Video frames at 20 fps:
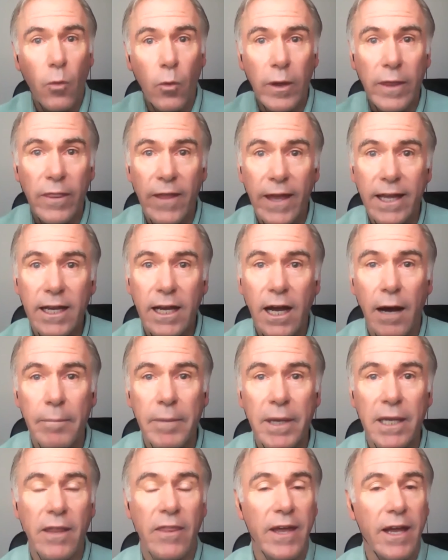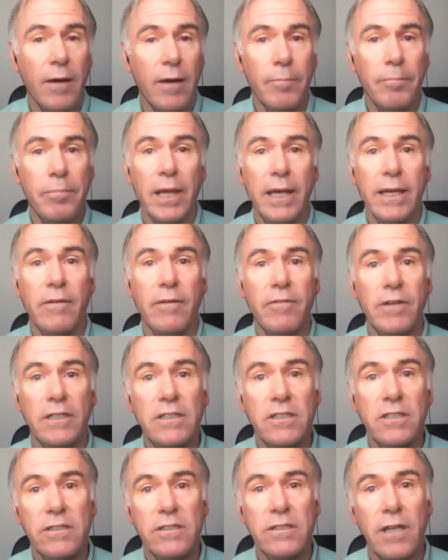when they come in and they complain of
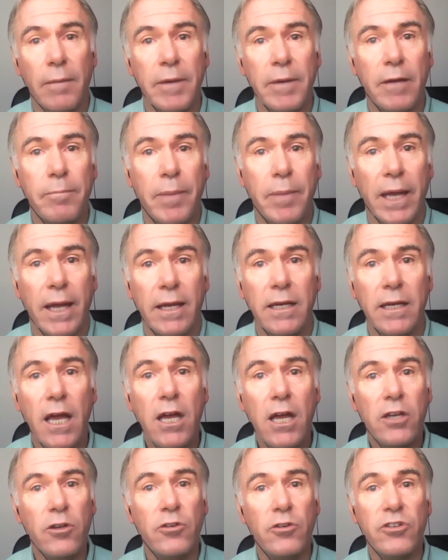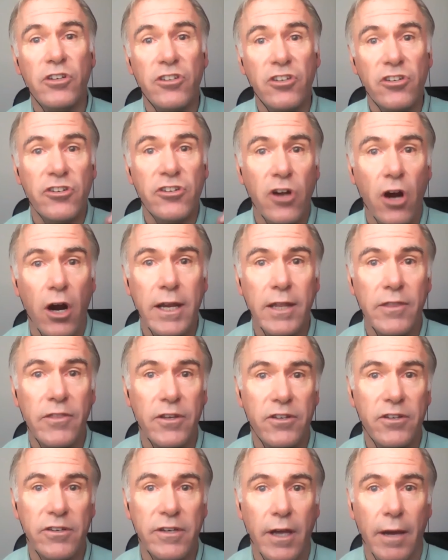stomach pain, you should start at
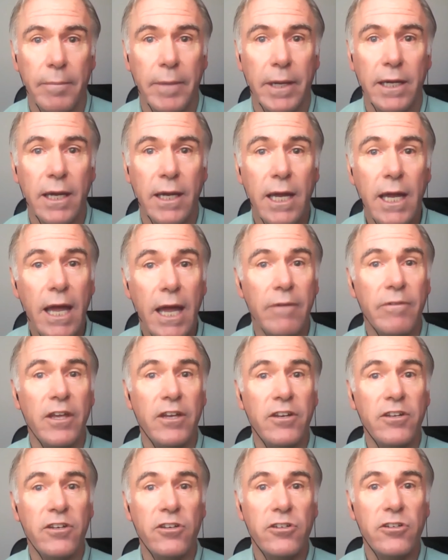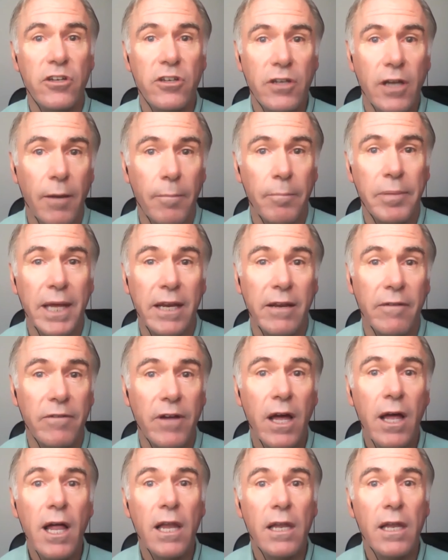the stomach. If they complain of
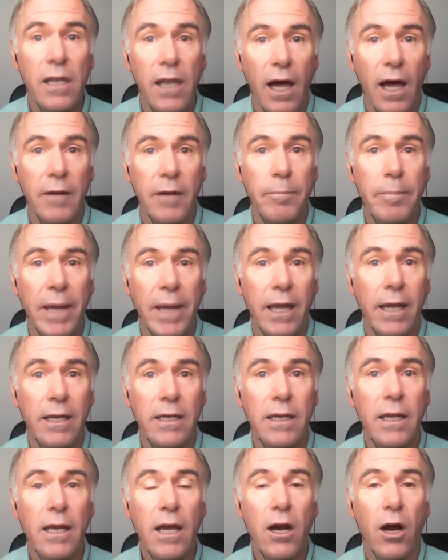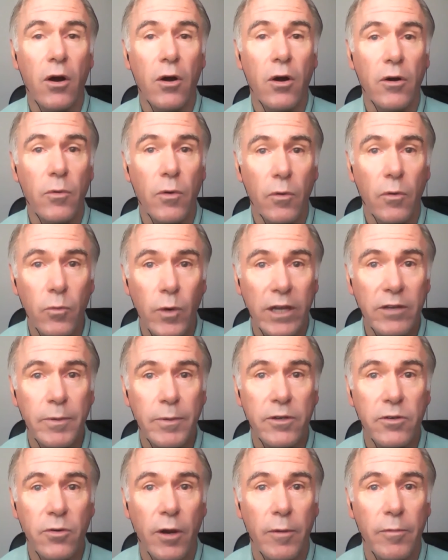lung pain or
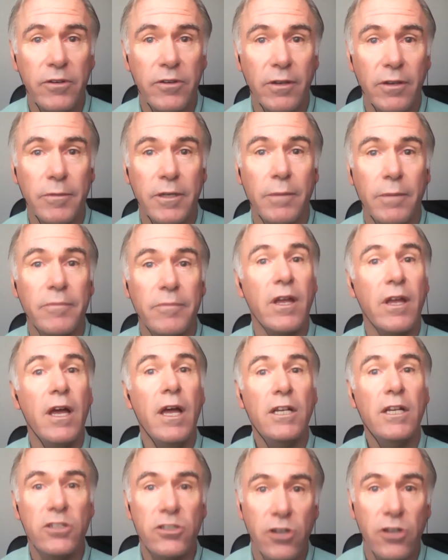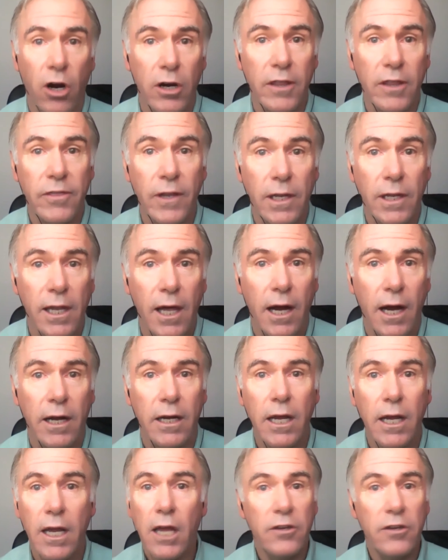respiratory symptoms, start at the
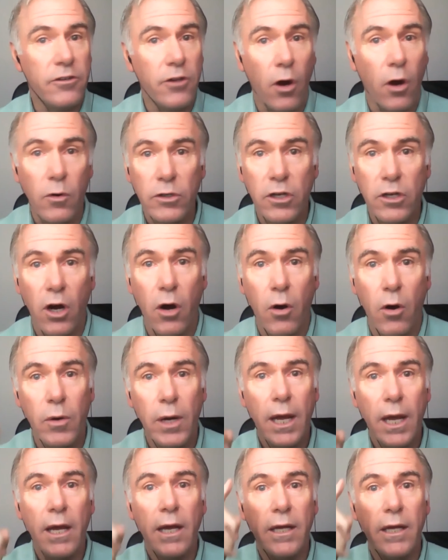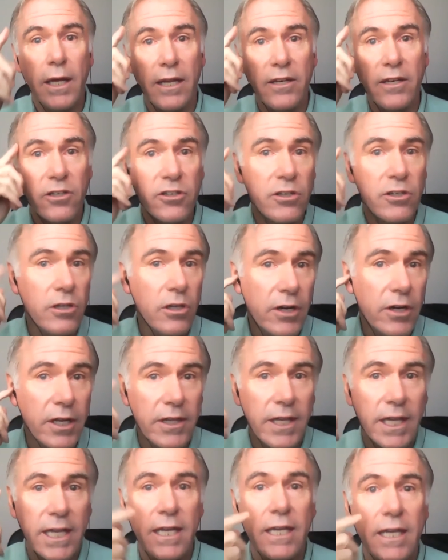lung. Don't go and look
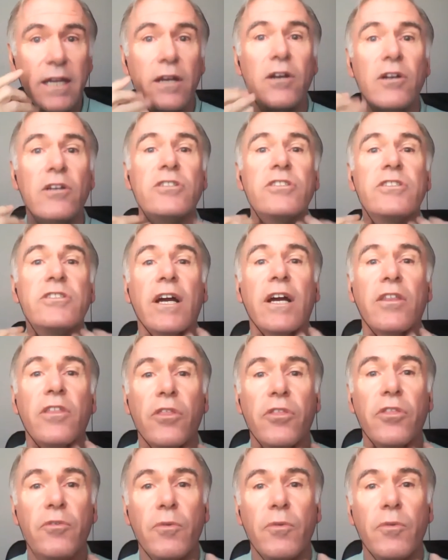in the ears, check the